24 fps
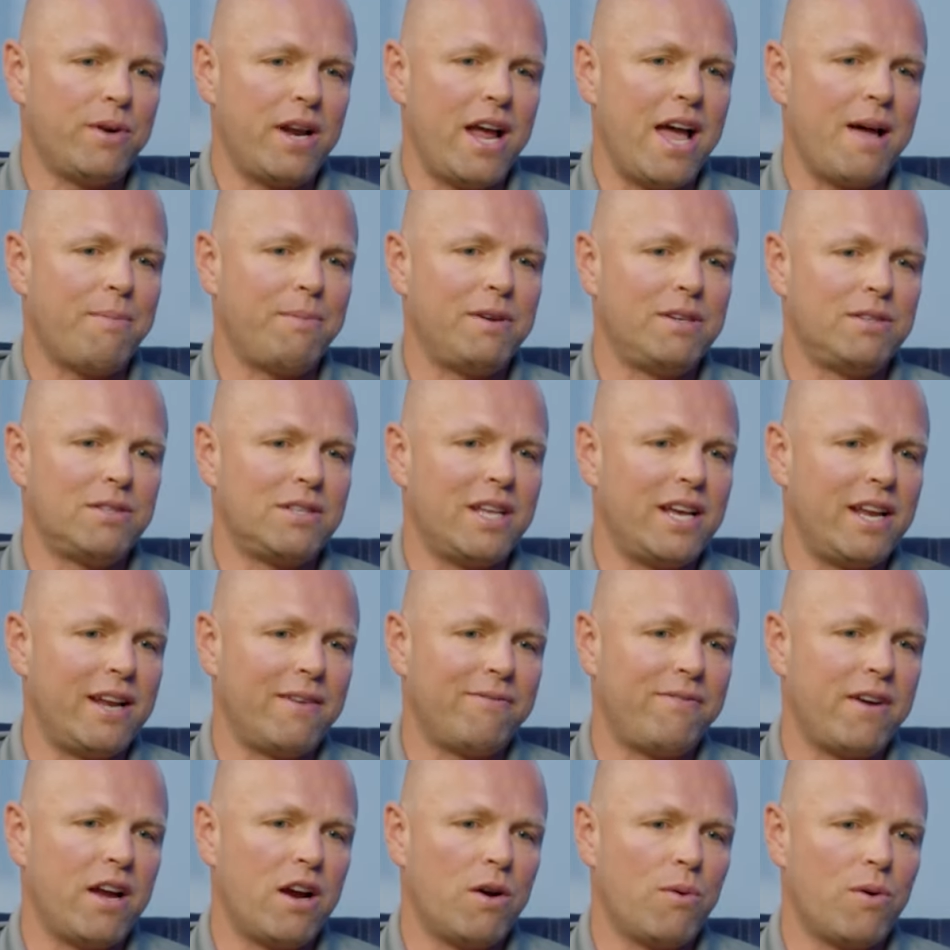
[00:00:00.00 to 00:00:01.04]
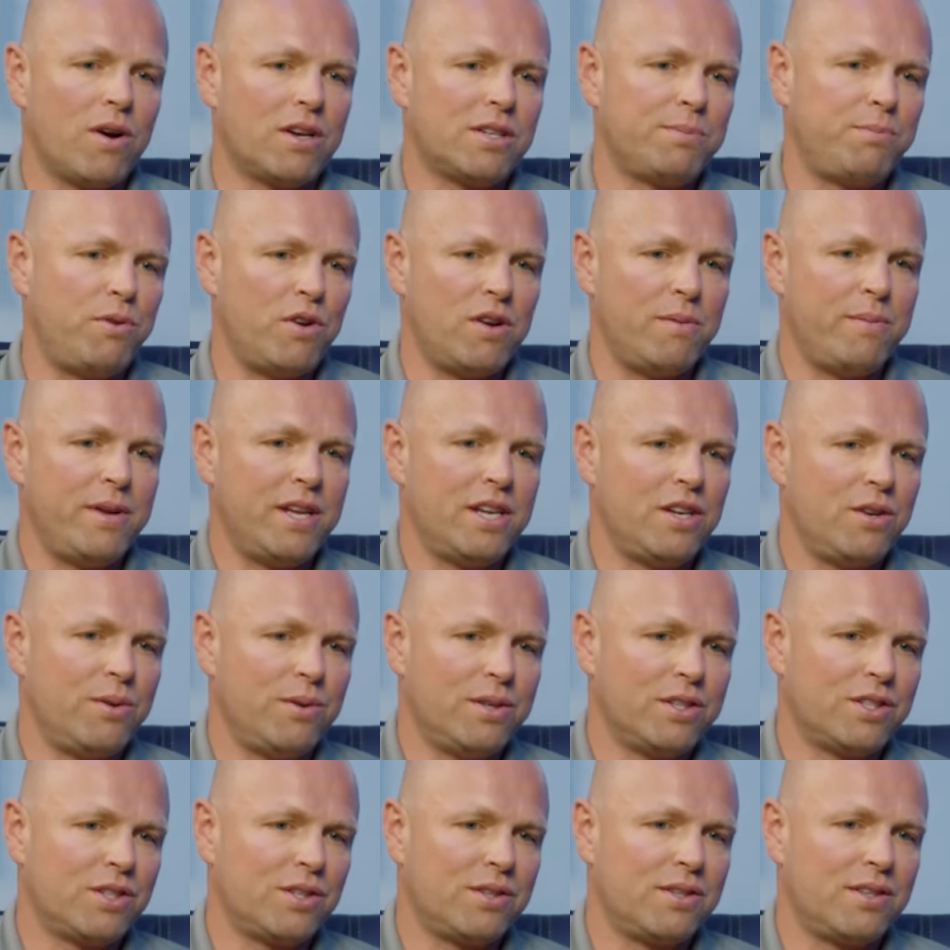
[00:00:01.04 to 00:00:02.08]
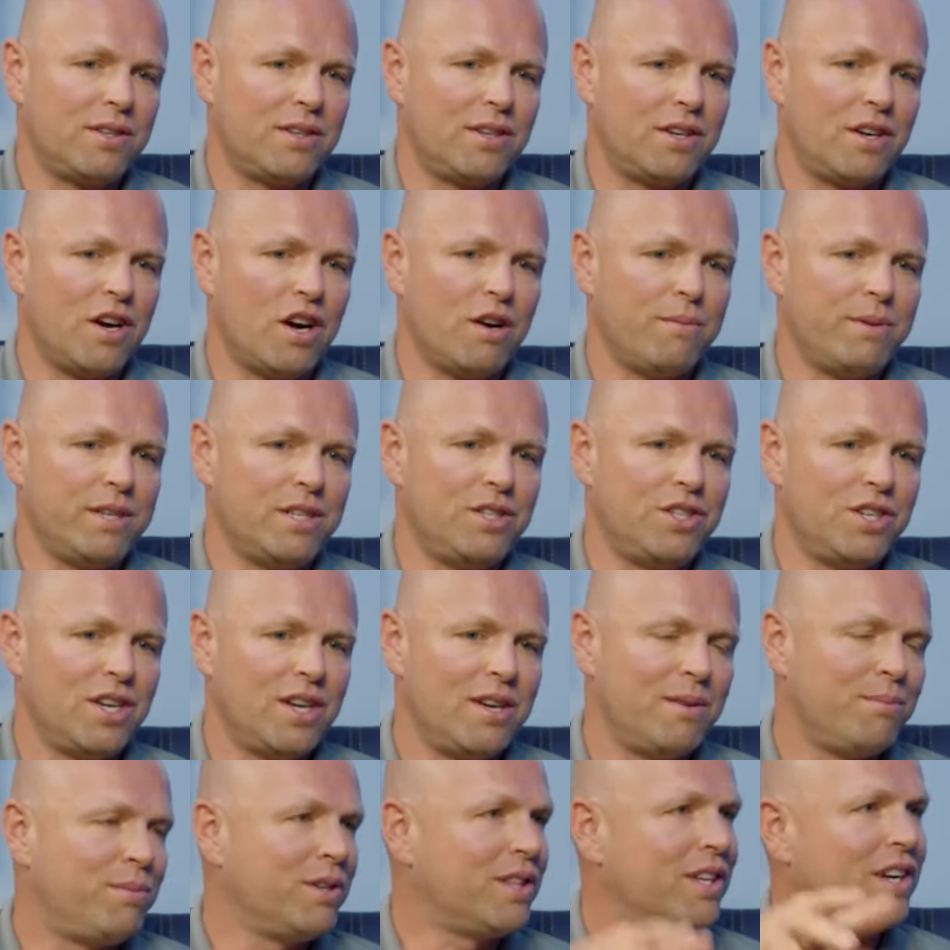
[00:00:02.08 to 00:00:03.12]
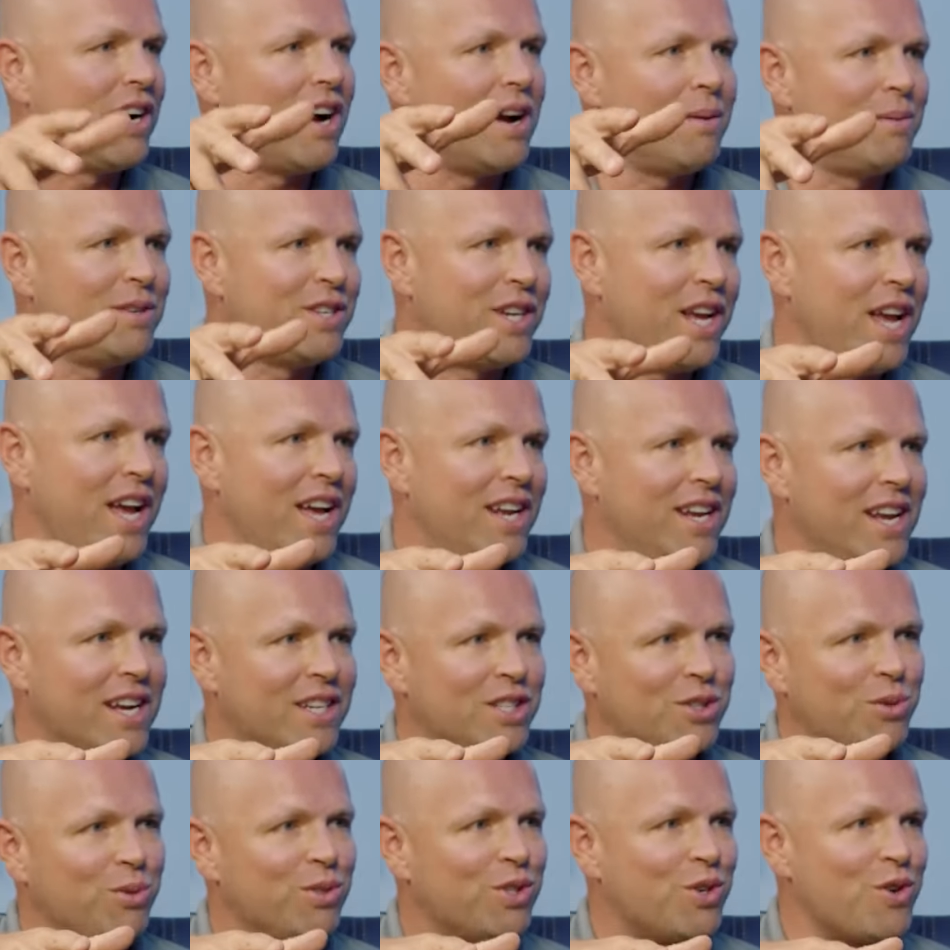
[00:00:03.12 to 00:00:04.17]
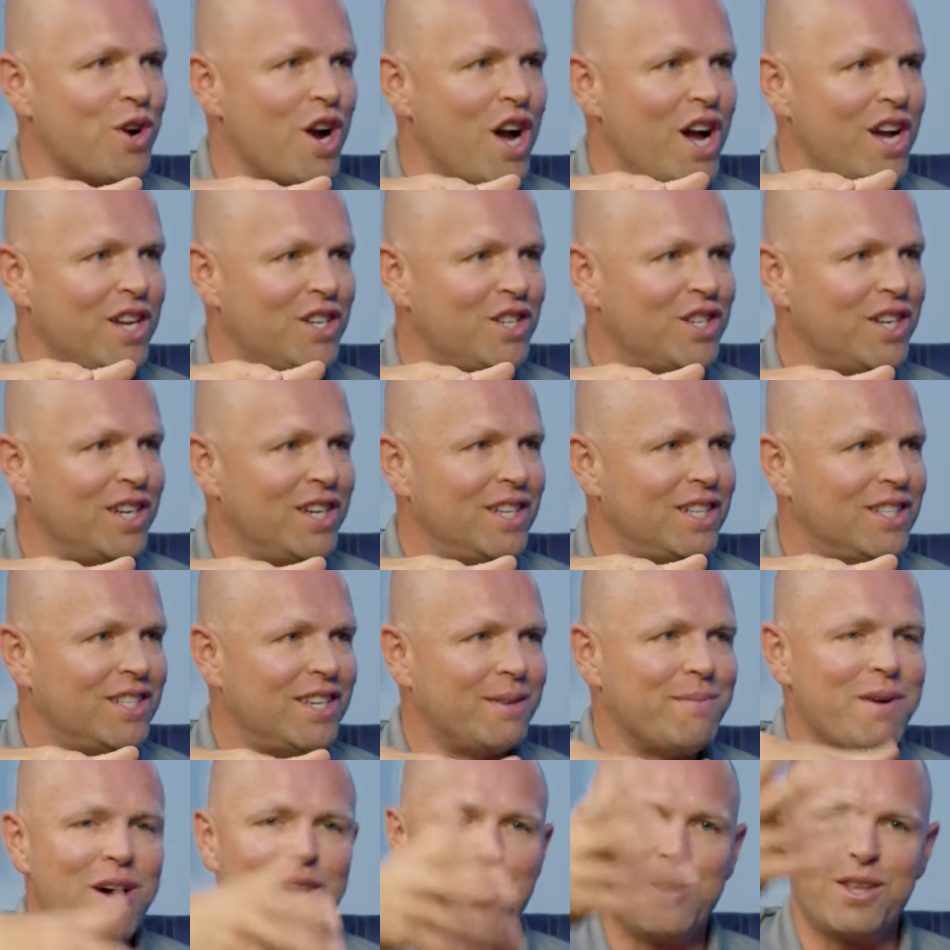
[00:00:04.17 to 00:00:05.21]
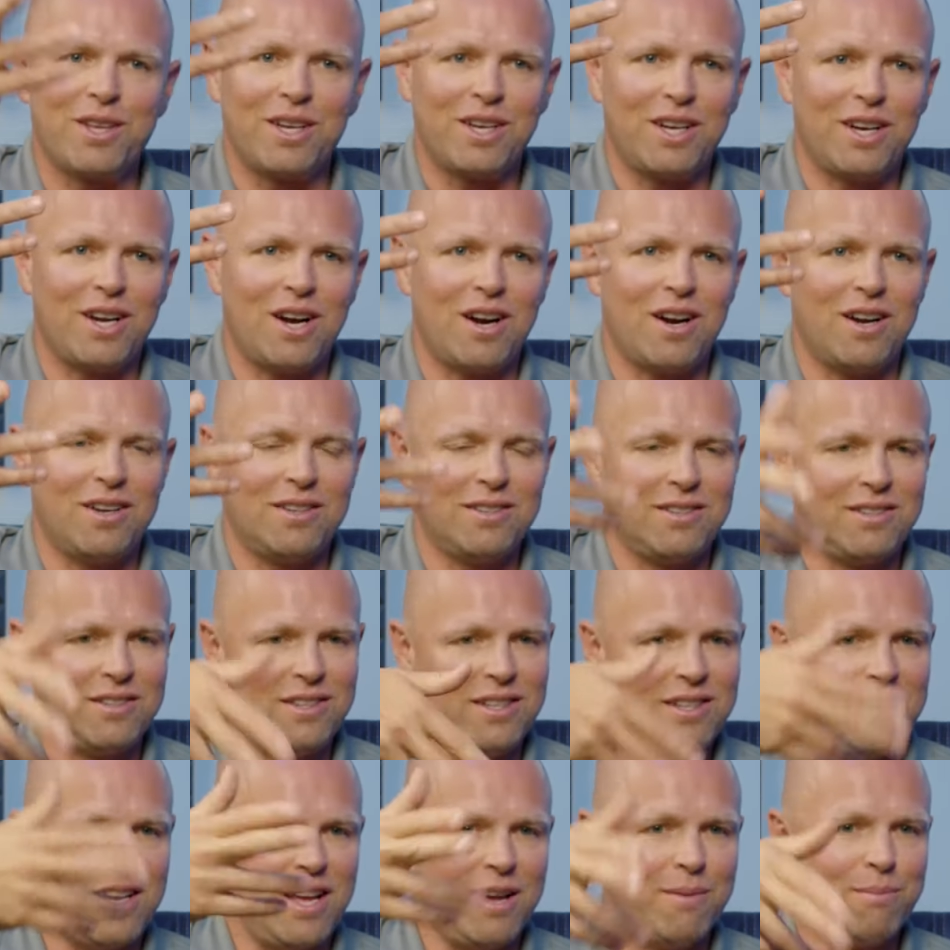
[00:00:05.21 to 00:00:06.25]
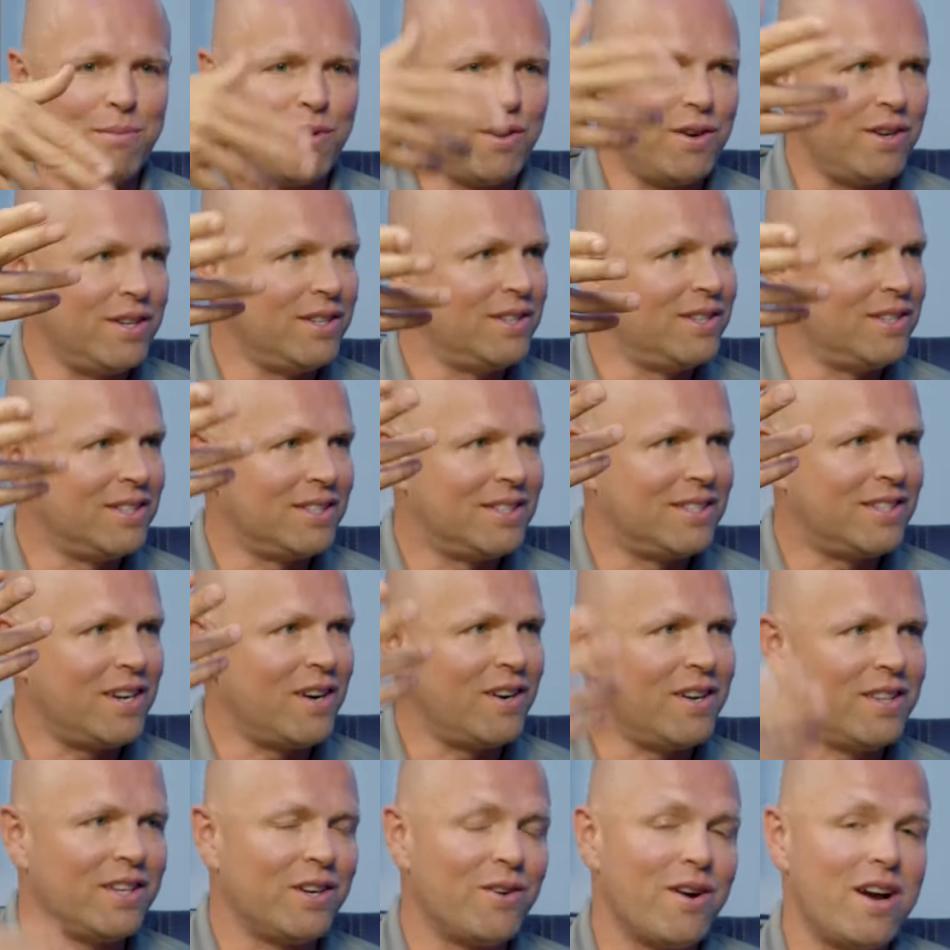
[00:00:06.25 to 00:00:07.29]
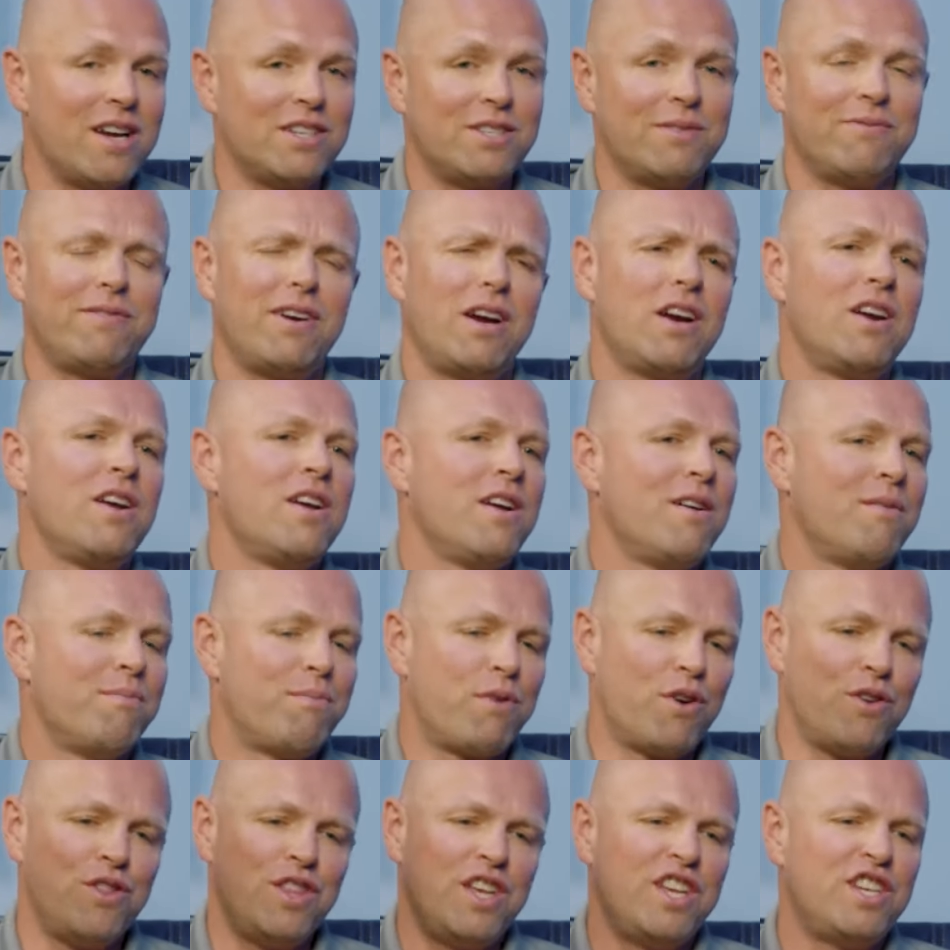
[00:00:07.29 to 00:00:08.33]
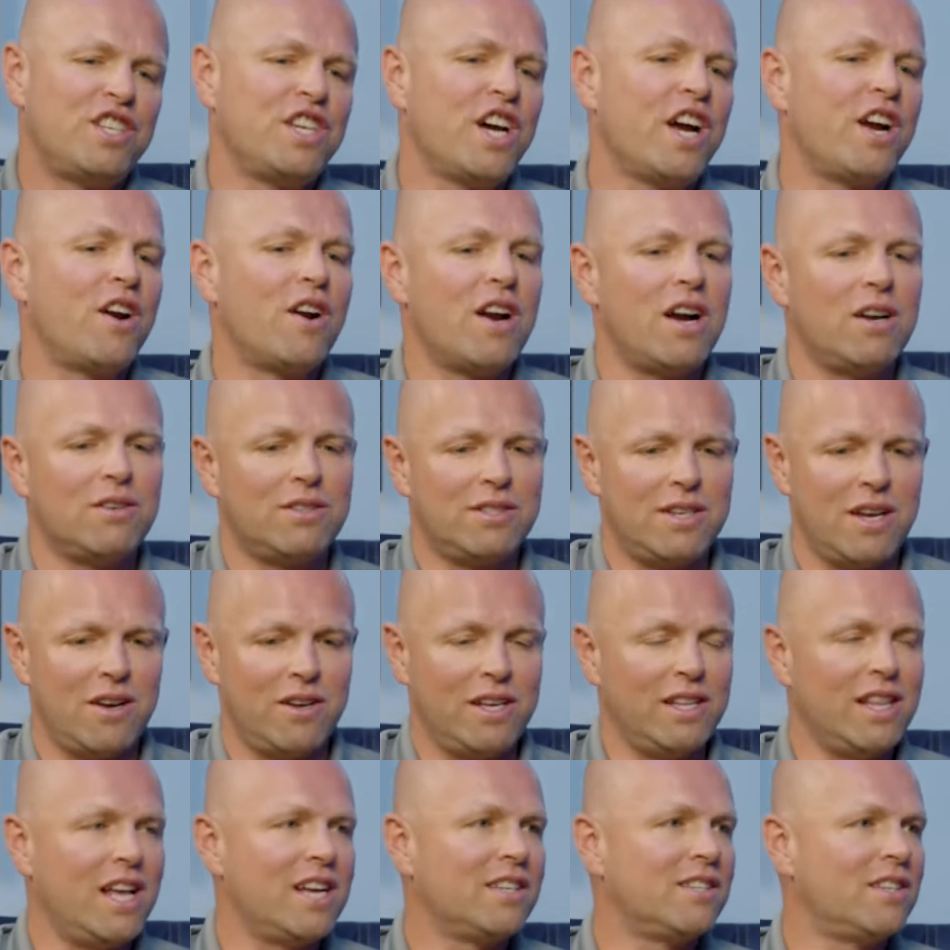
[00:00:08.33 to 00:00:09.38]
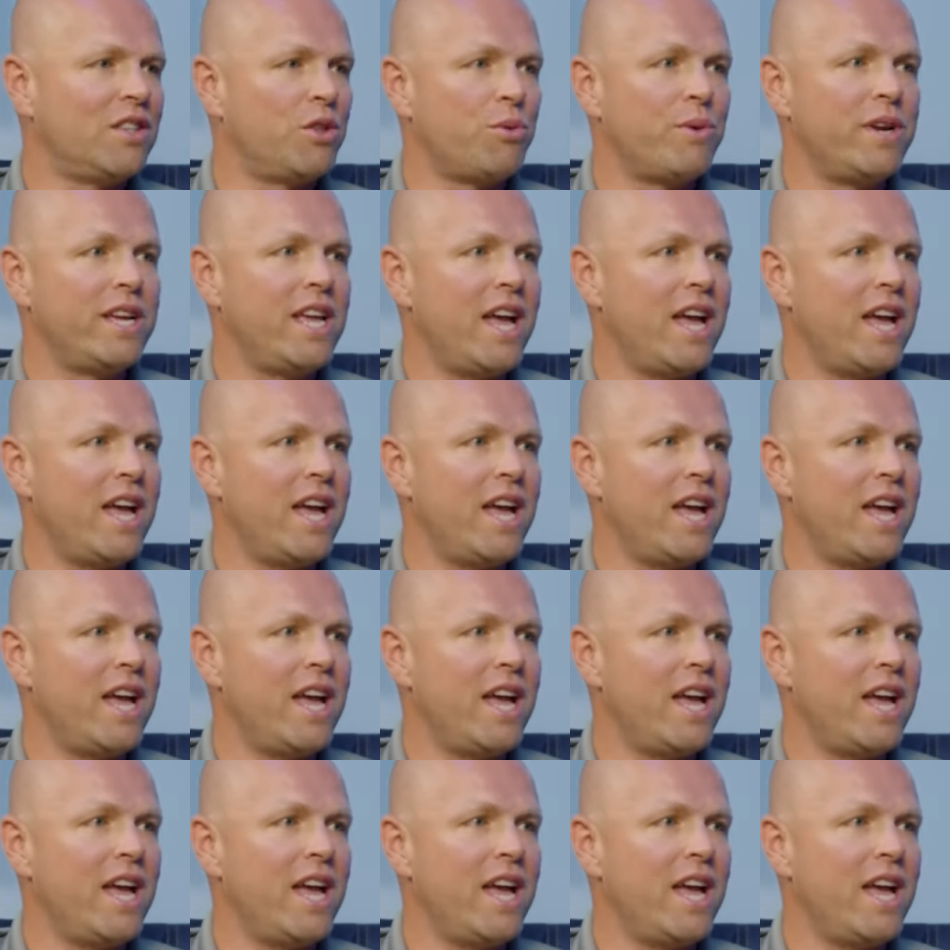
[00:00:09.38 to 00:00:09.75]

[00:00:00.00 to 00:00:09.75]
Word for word: what happened, he's lighting fireworks, put them into his garbage, put the garbage can next to his garage. Somehow the gar- embered and started the garage on fire, burned the entire house down. He lost three